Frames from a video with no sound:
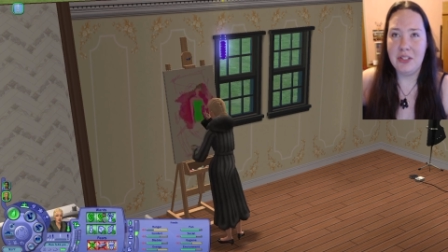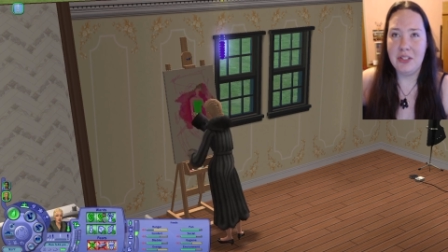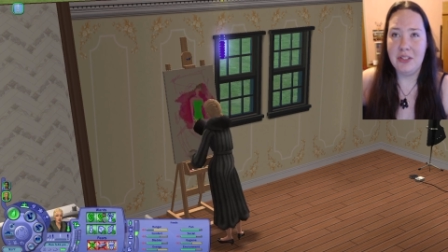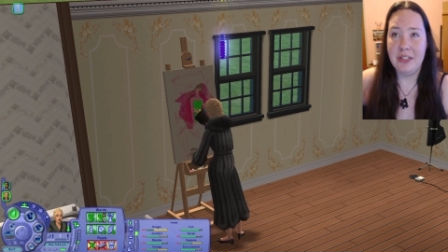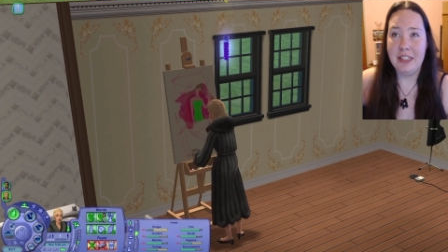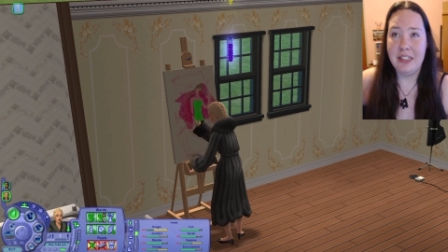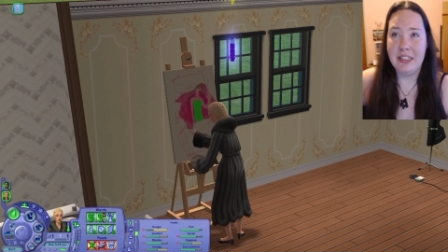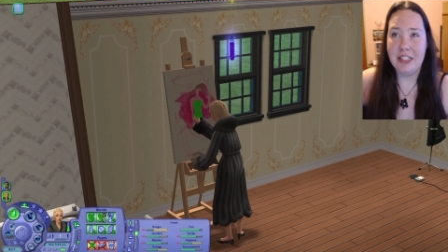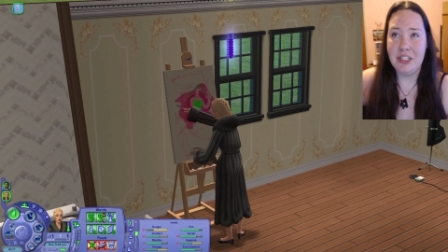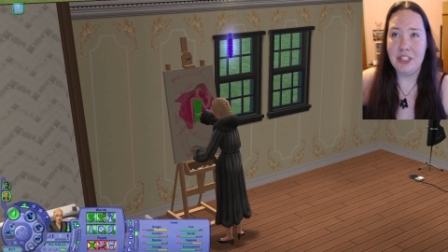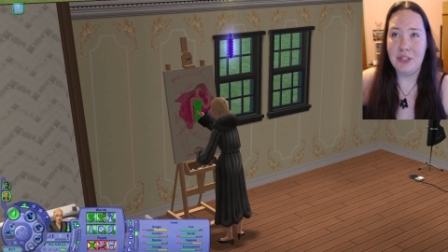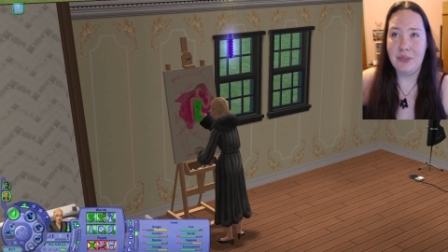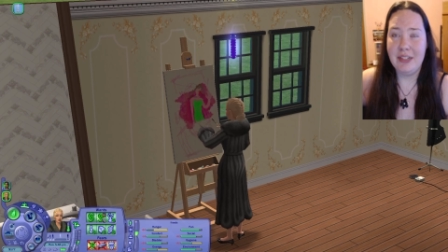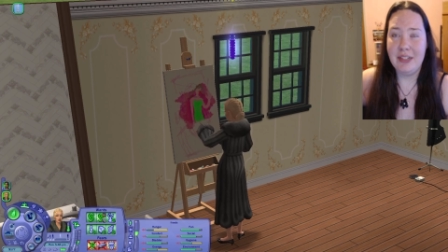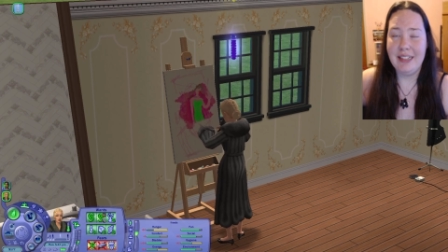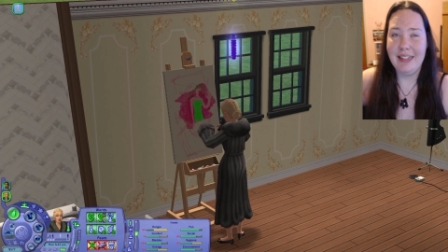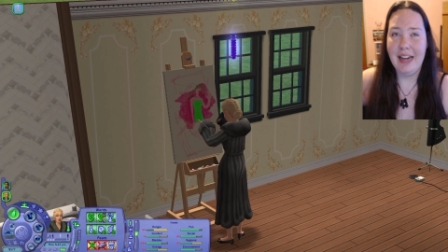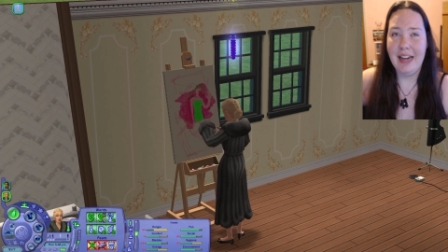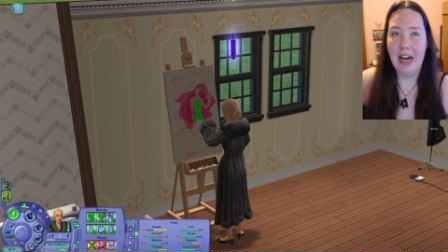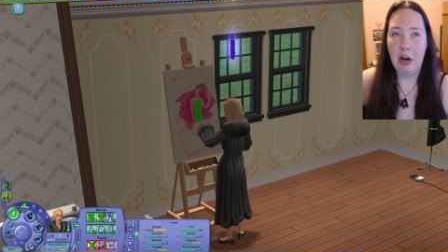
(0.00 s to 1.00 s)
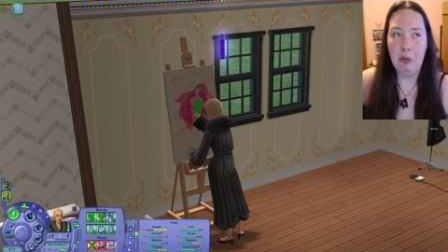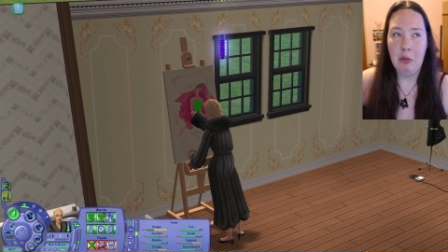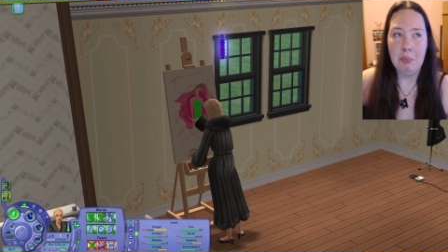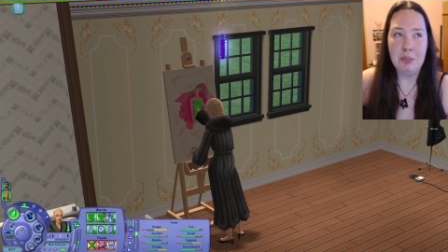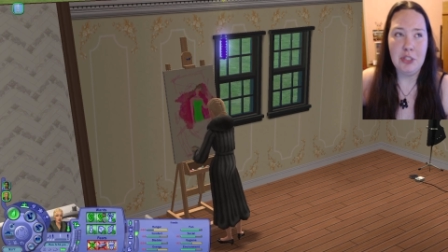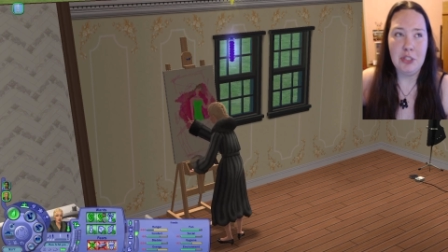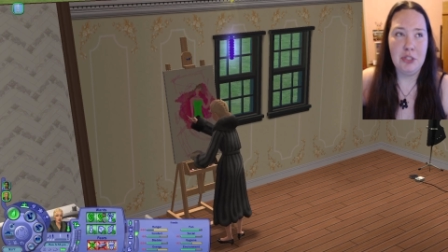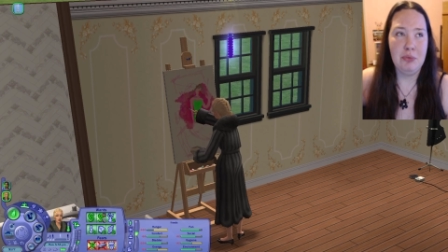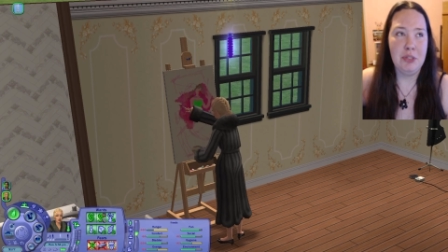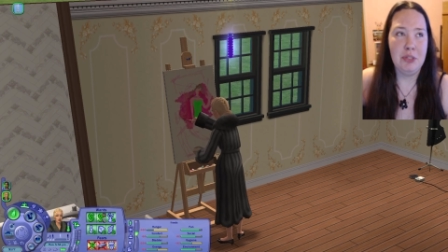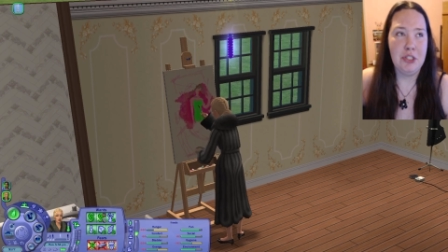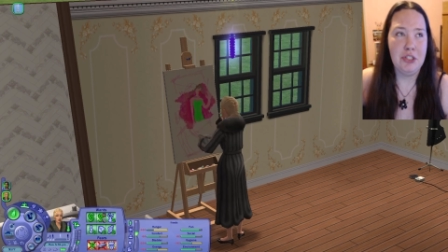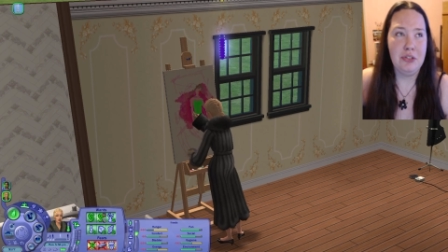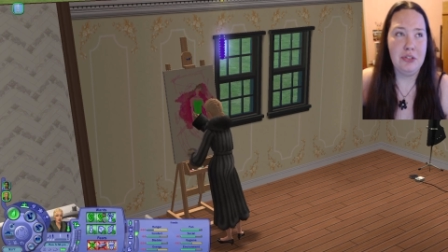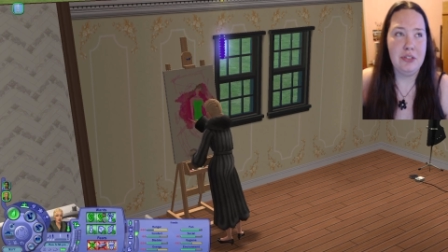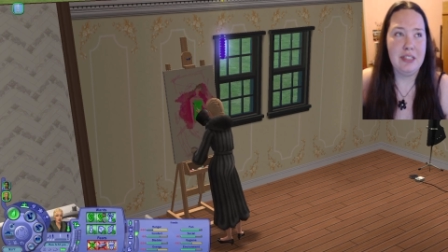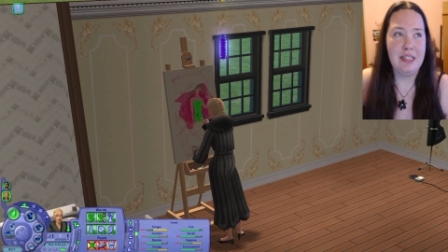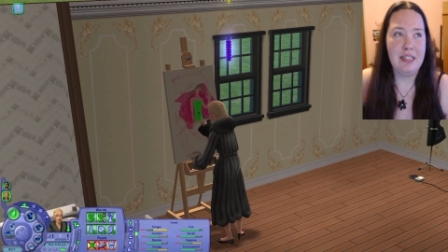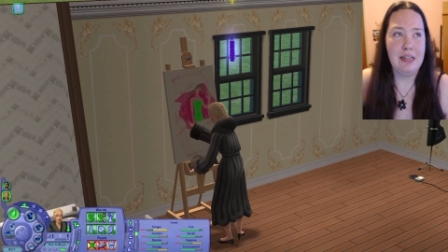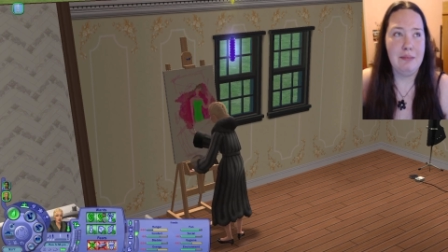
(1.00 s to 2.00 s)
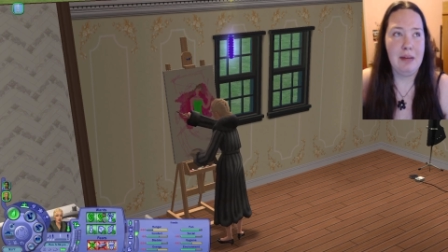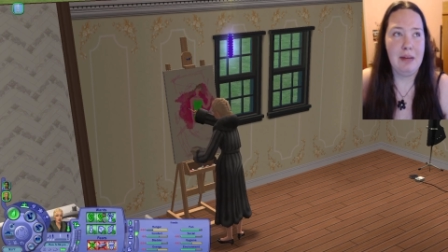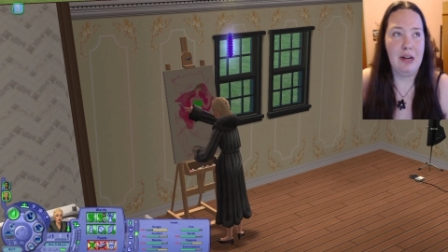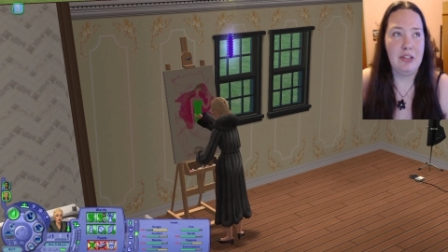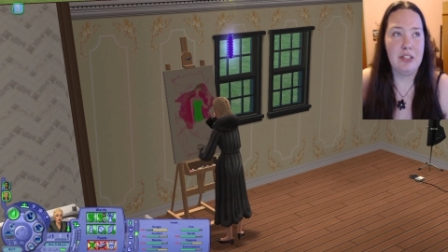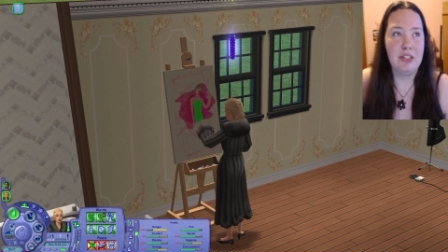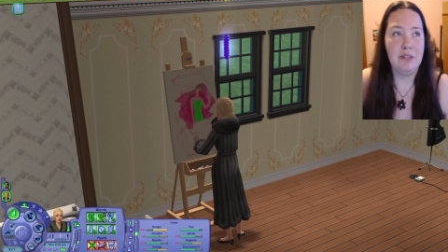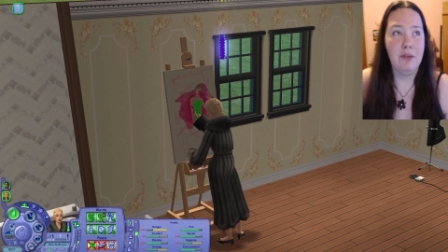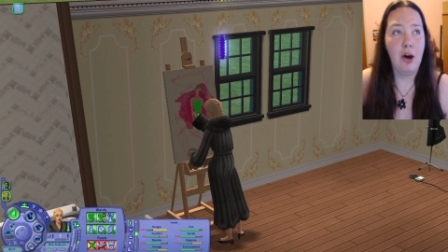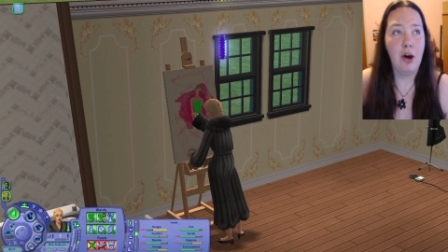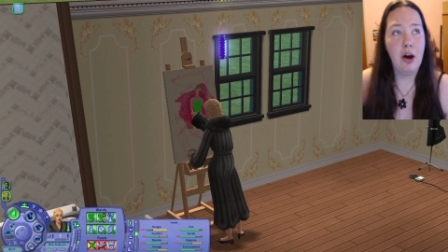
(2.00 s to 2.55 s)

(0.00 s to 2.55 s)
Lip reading: so it doesn't really help to reduce the amount of